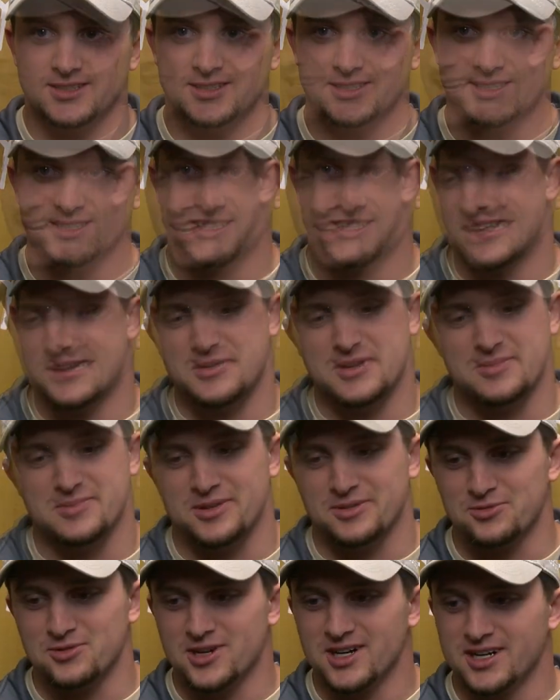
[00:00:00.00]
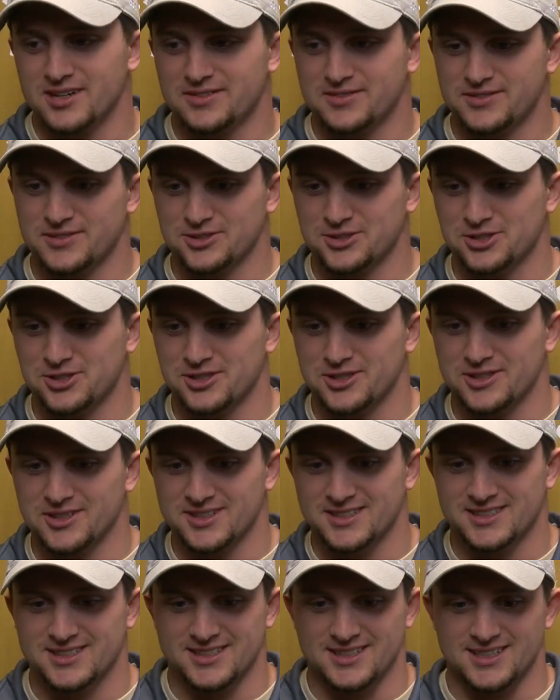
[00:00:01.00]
Yeah, that would have been rough for sure.